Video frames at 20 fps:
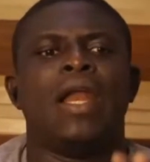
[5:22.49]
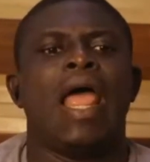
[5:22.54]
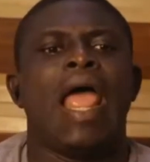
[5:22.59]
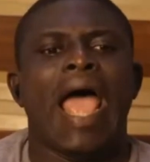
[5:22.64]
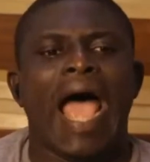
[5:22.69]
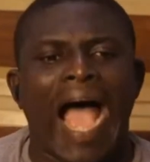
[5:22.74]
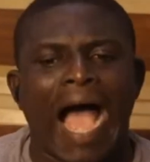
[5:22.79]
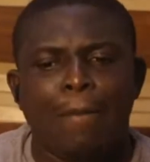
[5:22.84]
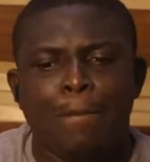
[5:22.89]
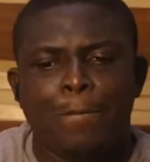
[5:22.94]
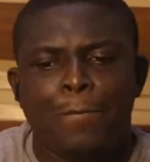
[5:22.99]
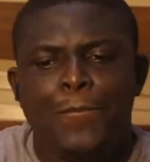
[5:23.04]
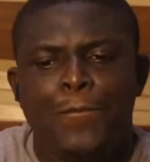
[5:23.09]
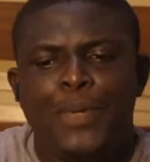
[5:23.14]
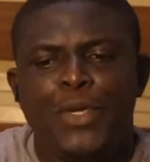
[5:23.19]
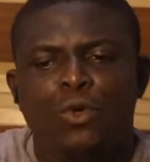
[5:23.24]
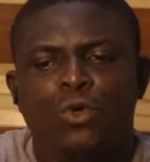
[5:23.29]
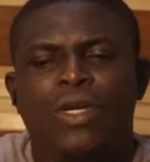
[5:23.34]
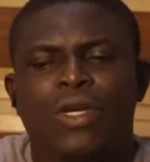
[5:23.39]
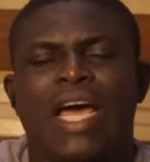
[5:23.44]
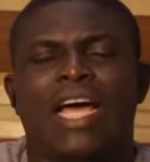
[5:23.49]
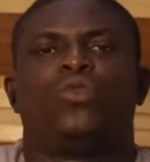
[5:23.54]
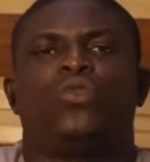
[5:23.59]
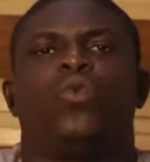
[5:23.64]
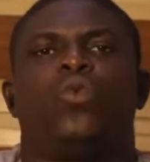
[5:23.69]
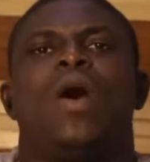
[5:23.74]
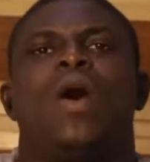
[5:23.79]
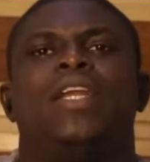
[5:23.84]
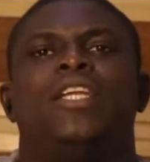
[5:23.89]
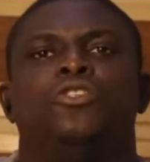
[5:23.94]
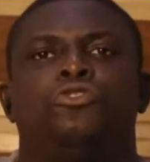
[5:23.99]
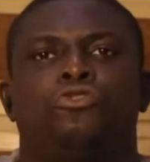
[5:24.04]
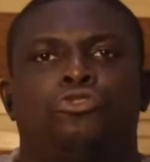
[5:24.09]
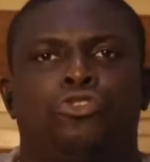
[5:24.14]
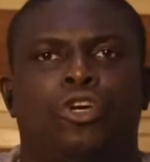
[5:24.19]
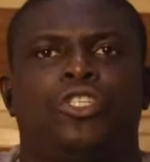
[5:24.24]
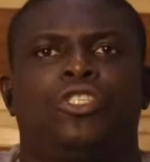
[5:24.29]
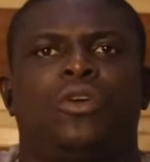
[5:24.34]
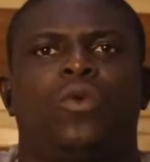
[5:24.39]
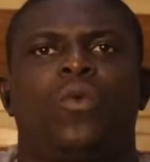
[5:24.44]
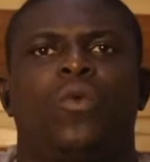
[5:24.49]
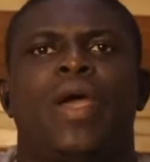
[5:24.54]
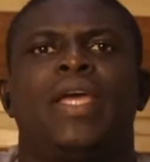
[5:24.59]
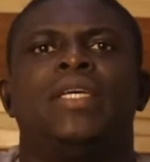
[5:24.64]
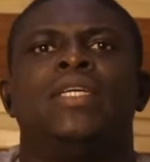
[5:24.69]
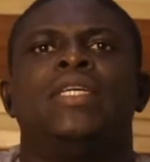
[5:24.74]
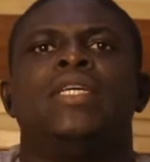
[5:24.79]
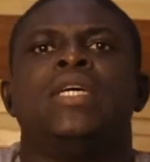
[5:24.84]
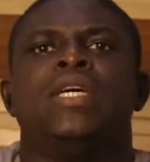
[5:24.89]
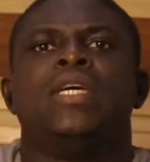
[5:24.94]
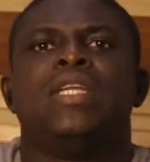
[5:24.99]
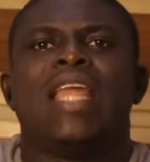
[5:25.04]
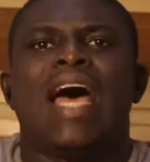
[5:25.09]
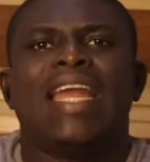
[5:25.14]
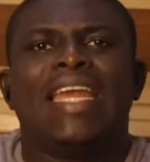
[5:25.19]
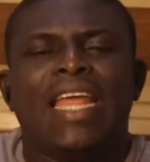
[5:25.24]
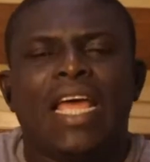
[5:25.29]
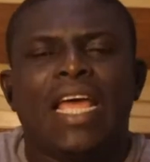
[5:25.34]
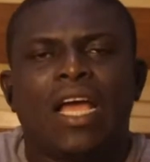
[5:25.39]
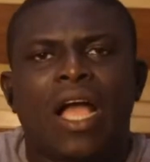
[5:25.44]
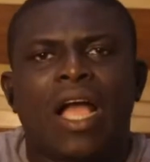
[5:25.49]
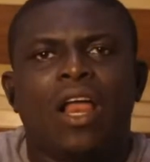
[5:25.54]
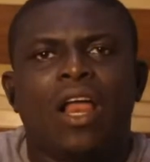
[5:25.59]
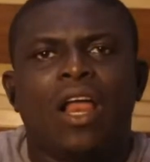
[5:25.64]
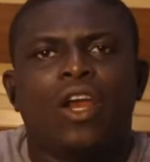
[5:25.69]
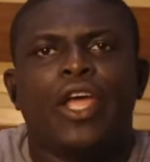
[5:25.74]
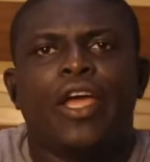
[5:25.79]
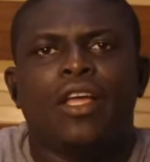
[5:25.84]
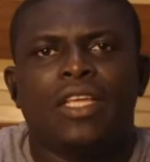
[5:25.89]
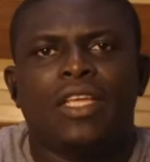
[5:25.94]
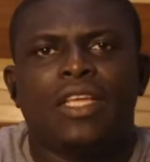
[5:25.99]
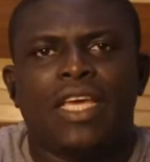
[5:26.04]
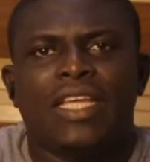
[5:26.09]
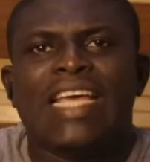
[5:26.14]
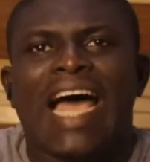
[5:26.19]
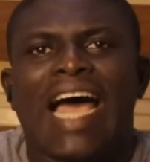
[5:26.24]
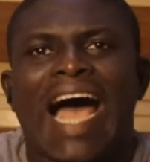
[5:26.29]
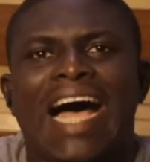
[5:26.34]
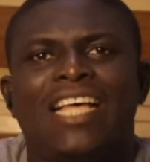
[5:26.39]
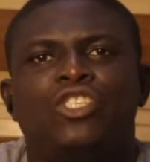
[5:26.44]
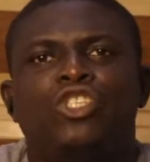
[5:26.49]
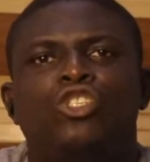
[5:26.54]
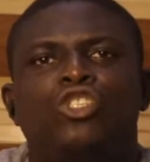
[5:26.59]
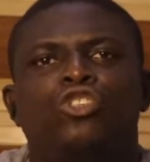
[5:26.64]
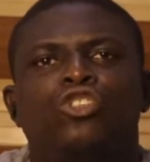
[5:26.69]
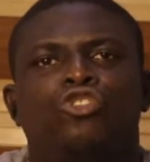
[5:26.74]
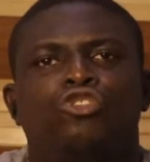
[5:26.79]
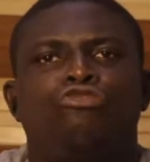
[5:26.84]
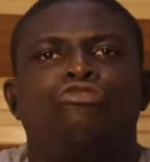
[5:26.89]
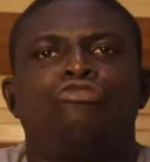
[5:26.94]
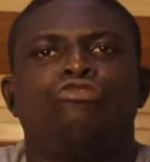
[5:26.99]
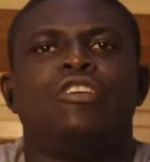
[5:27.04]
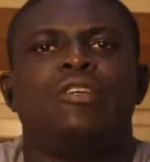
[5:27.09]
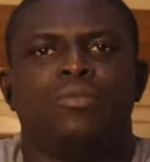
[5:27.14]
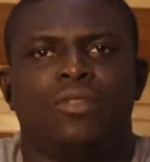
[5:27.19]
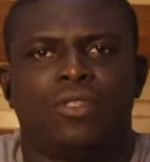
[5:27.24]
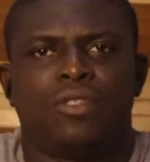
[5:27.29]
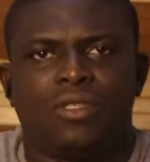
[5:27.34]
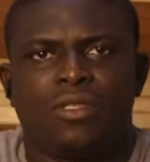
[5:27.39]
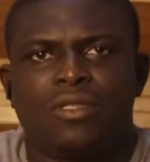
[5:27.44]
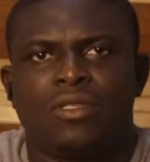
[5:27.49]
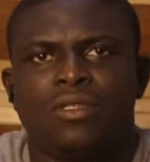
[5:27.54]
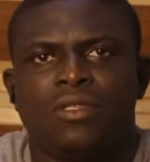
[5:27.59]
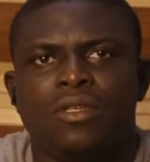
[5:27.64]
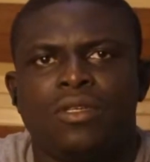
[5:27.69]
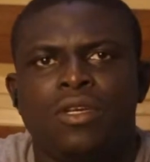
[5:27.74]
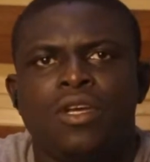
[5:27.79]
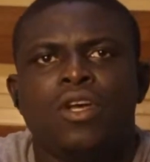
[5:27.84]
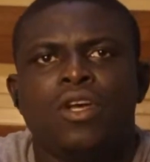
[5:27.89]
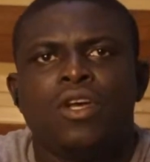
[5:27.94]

and build that one in such a way that they, they it has streams,